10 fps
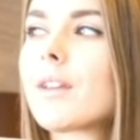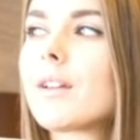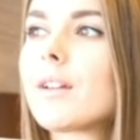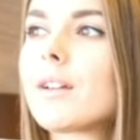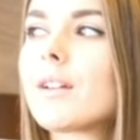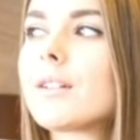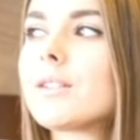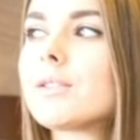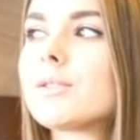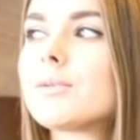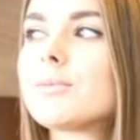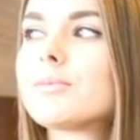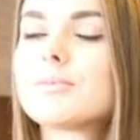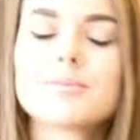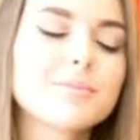
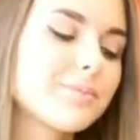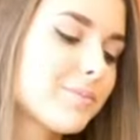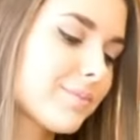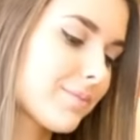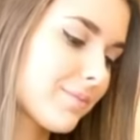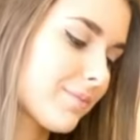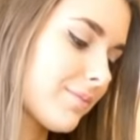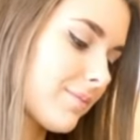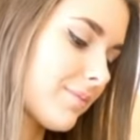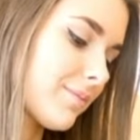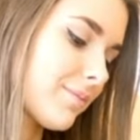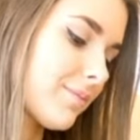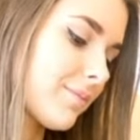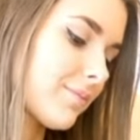No one is speaking in this clip.